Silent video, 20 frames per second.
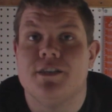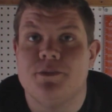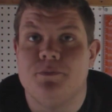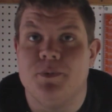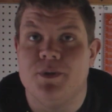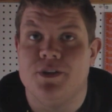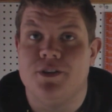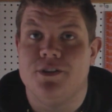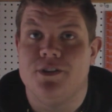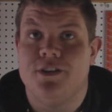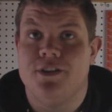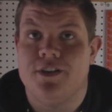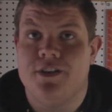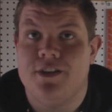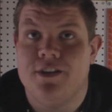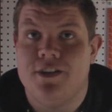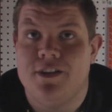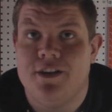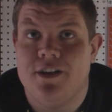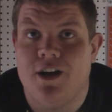build,
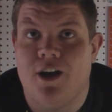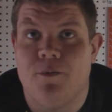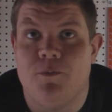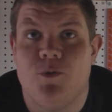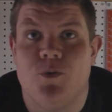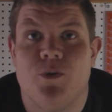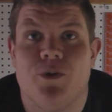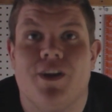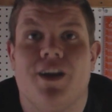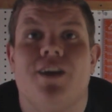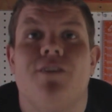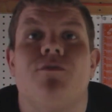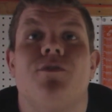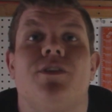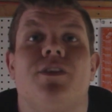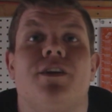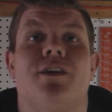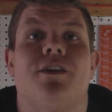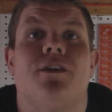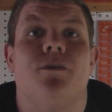I'm doing
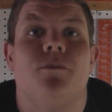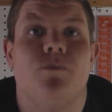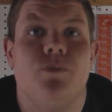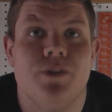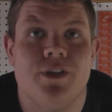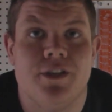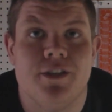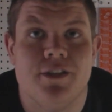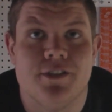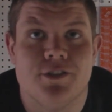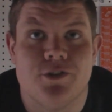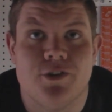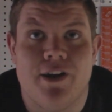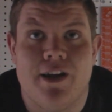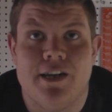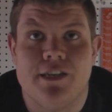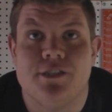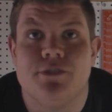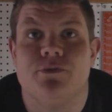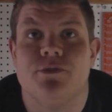everything completely
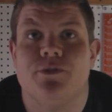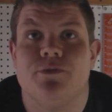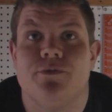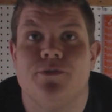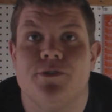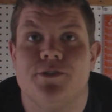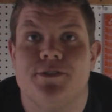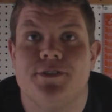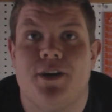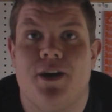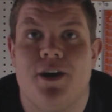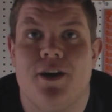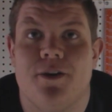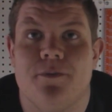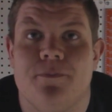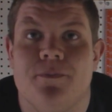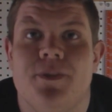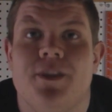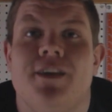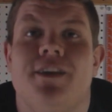scratch for the first time.